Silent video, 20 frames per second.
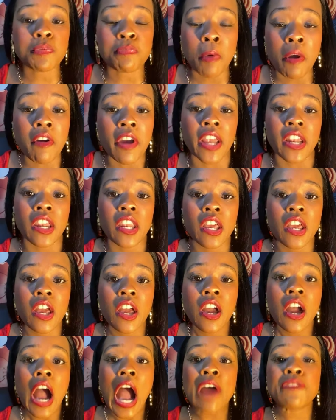spirit.
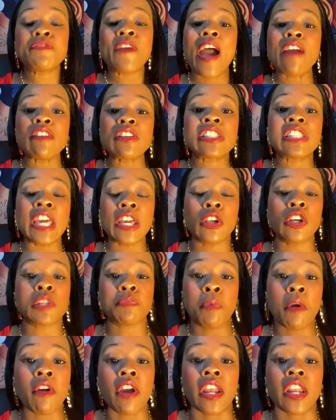A Pharisaical
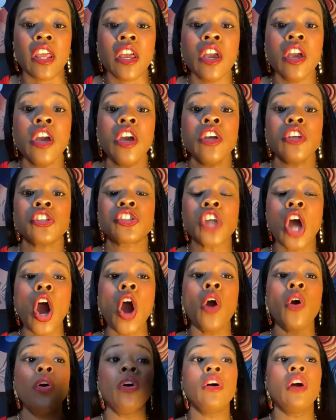spirit. So,
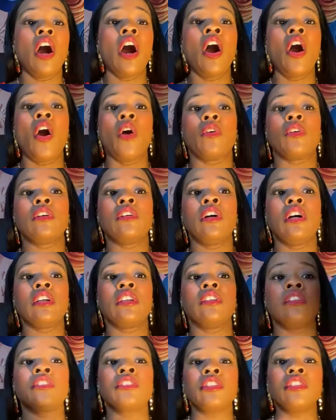oh,
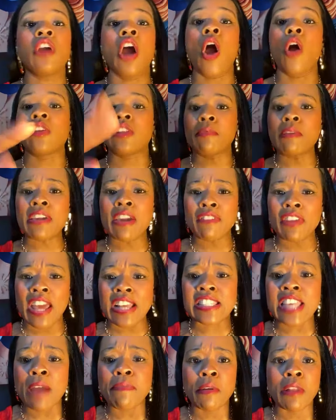oh, let me give an
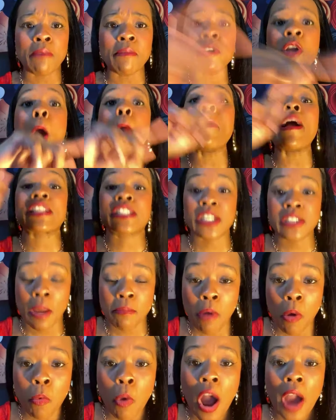example. Let me go back to
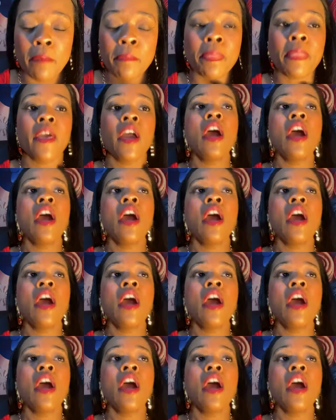number one.